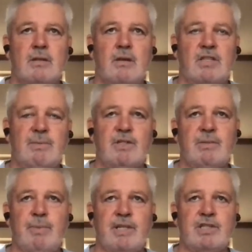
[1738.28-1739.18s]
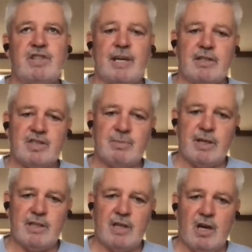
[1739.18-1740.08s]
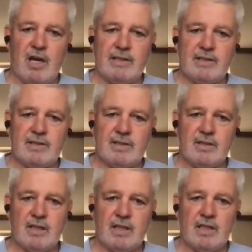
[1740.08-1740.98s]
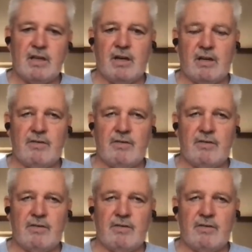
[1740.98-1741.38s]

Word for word: I suppose the biggest challenge has been the Lions, and kind of